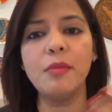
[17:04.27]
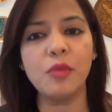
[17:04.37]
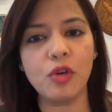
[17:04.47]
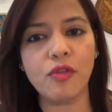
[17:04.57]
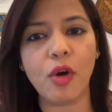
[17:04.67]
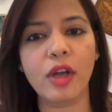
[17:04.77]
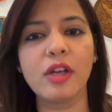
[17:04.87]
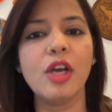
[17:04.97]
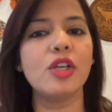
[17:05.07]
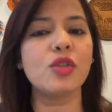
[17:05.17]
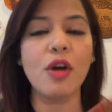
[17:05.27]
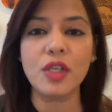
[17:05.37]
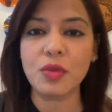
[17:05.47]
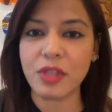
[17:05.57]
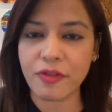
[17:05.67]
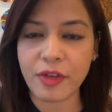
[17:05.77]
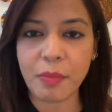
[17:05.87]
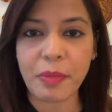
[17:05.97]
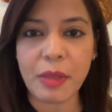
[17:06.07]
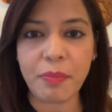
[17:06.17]
and move on. Talk to
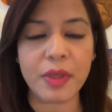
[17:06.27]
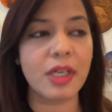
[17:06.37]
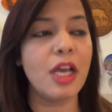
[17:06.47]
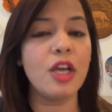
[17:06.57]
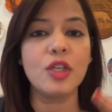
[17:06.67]
different people.